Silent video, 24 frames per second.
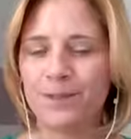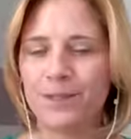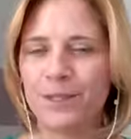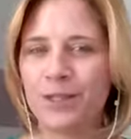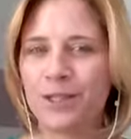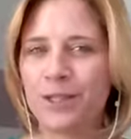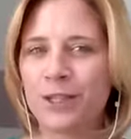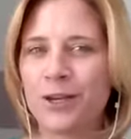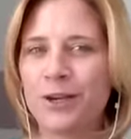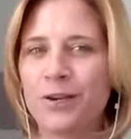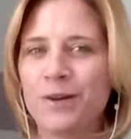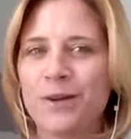
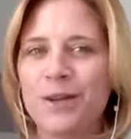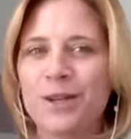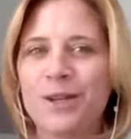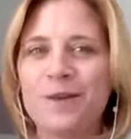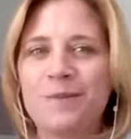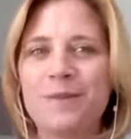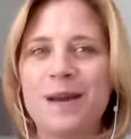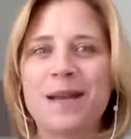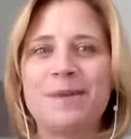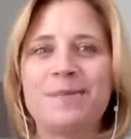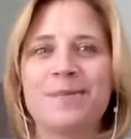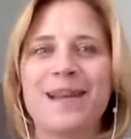So
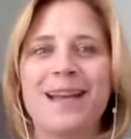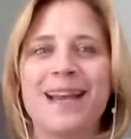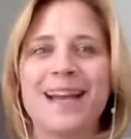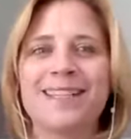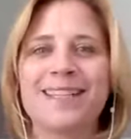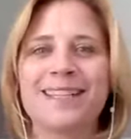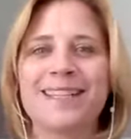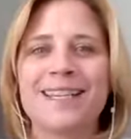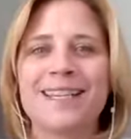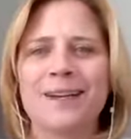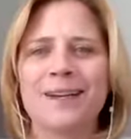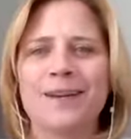you might be
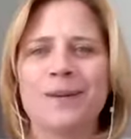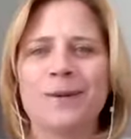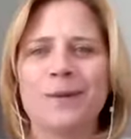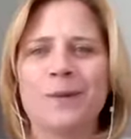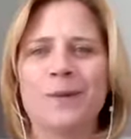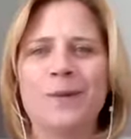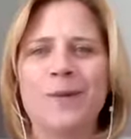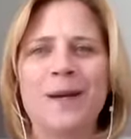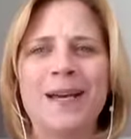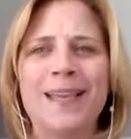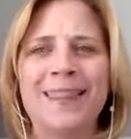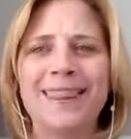asking,
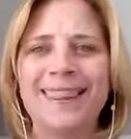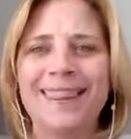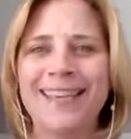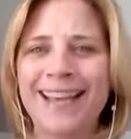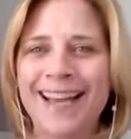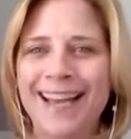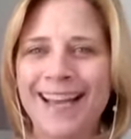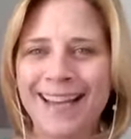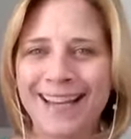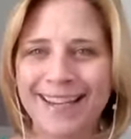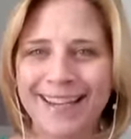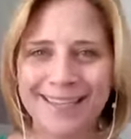what
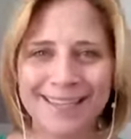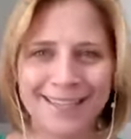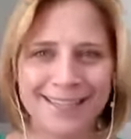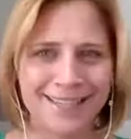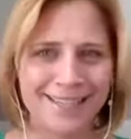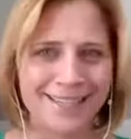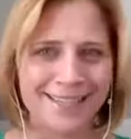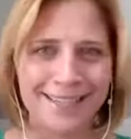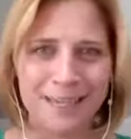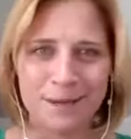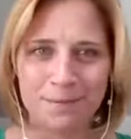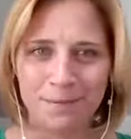the heck is a
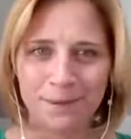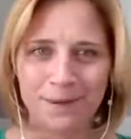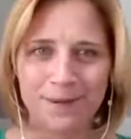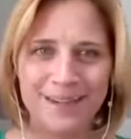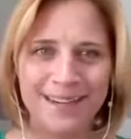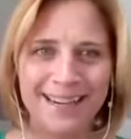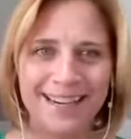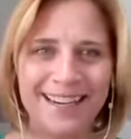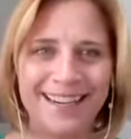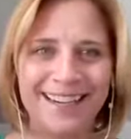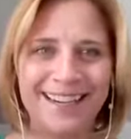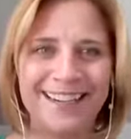deeper
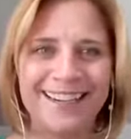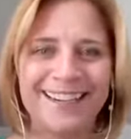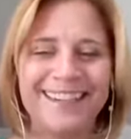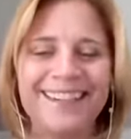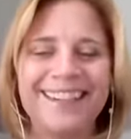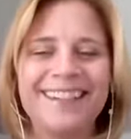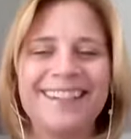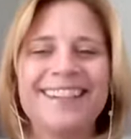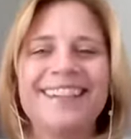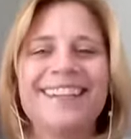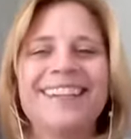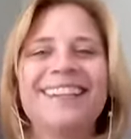need?
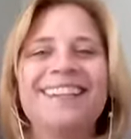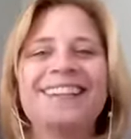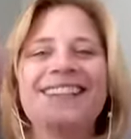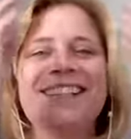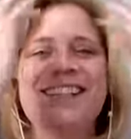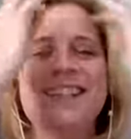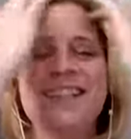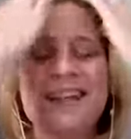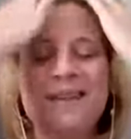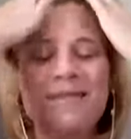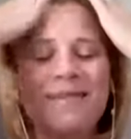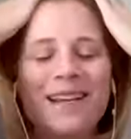
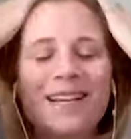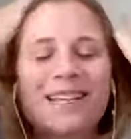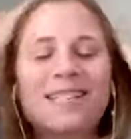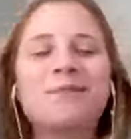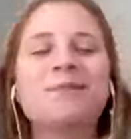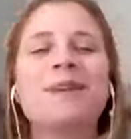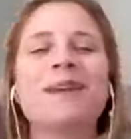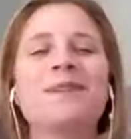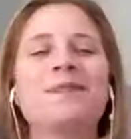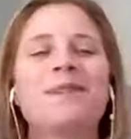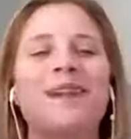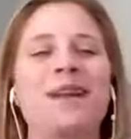So let me
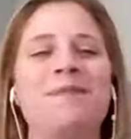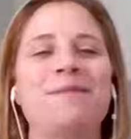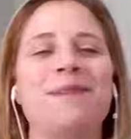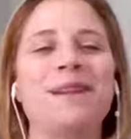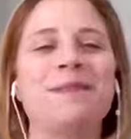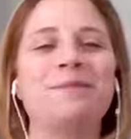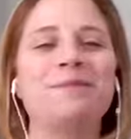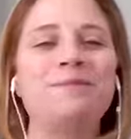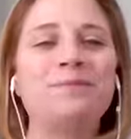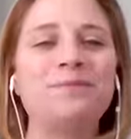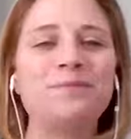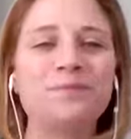explain what I
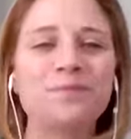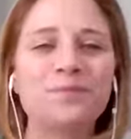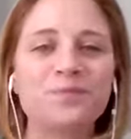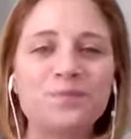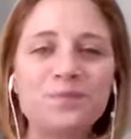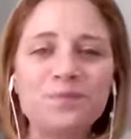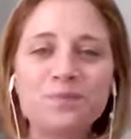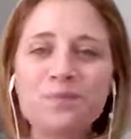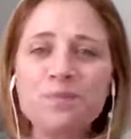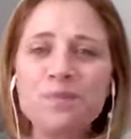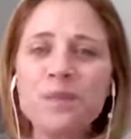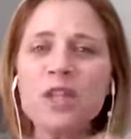mean.
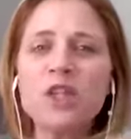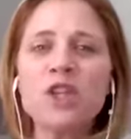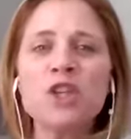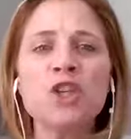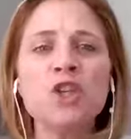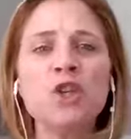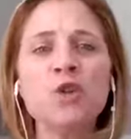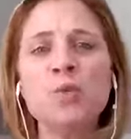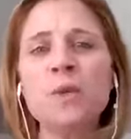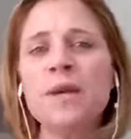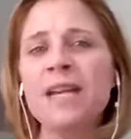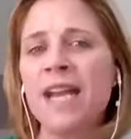
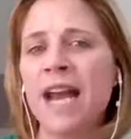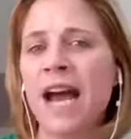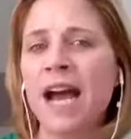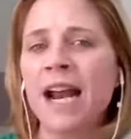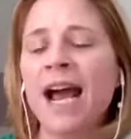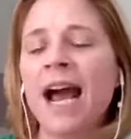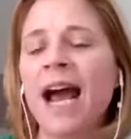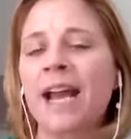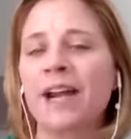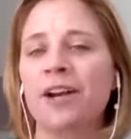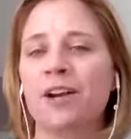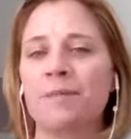You would
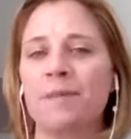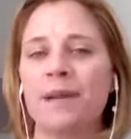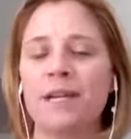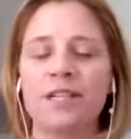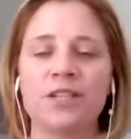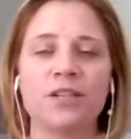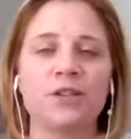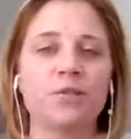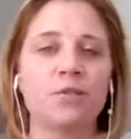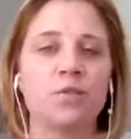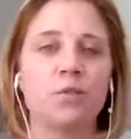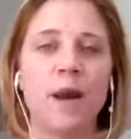not hire me
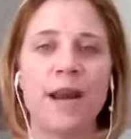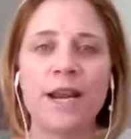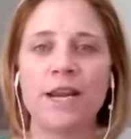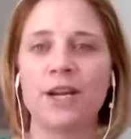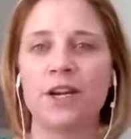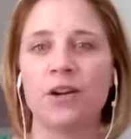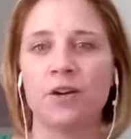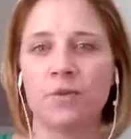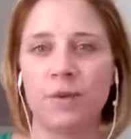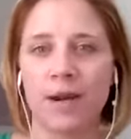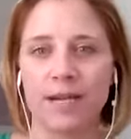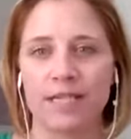to write
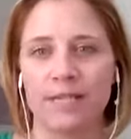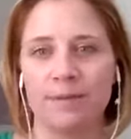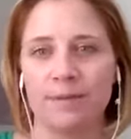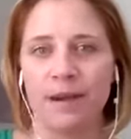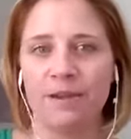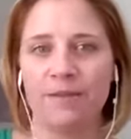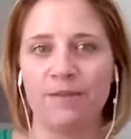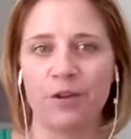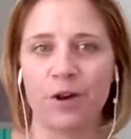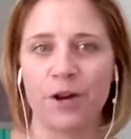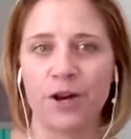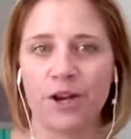your
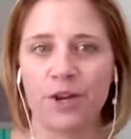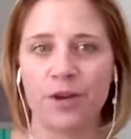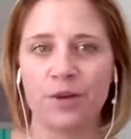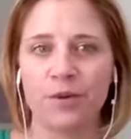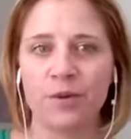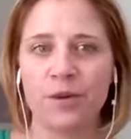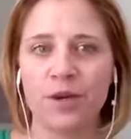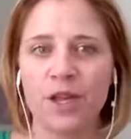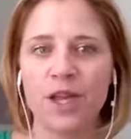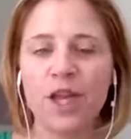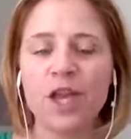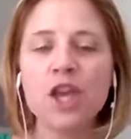resume for you.
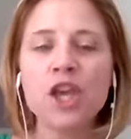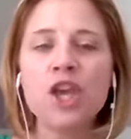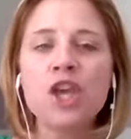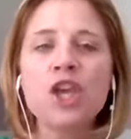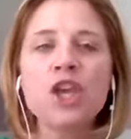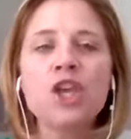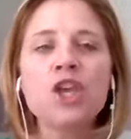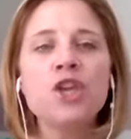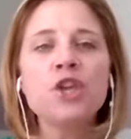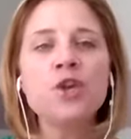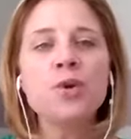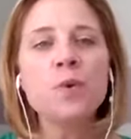
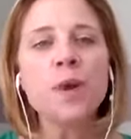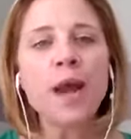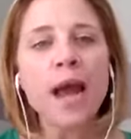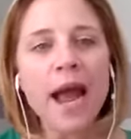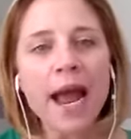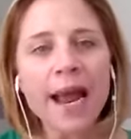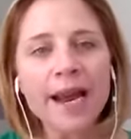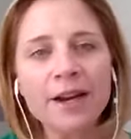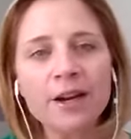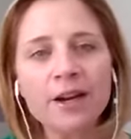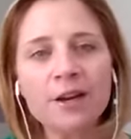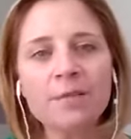You'd
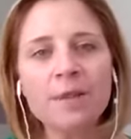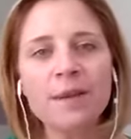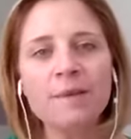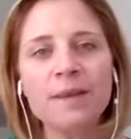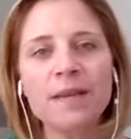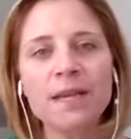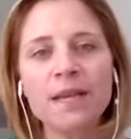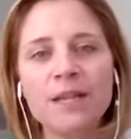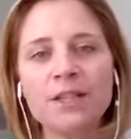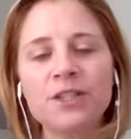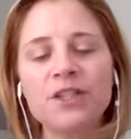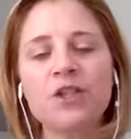hire me
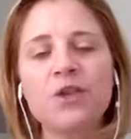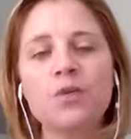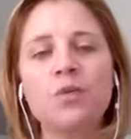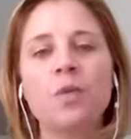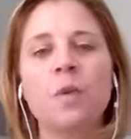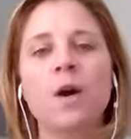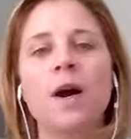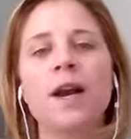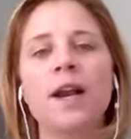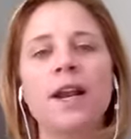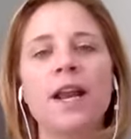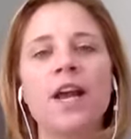because you
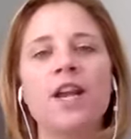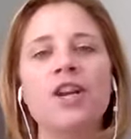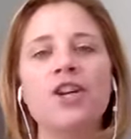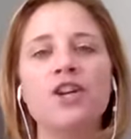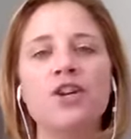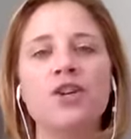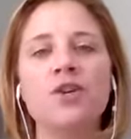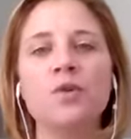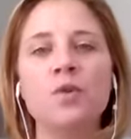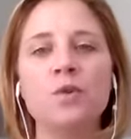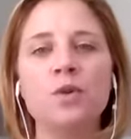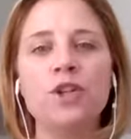want a
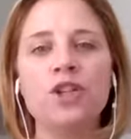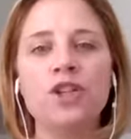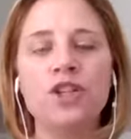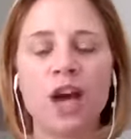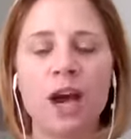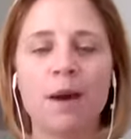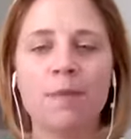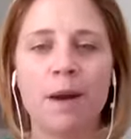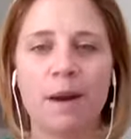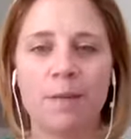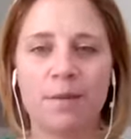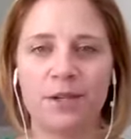new
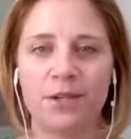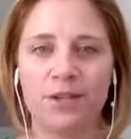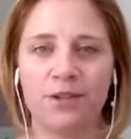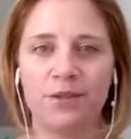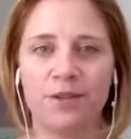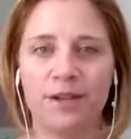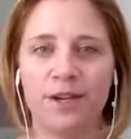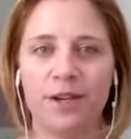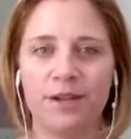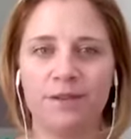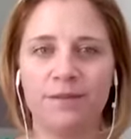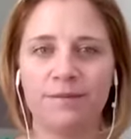job
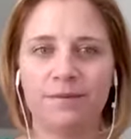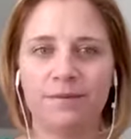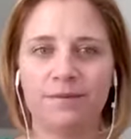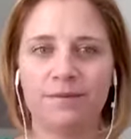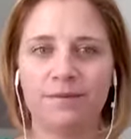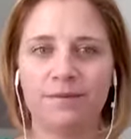opportunity.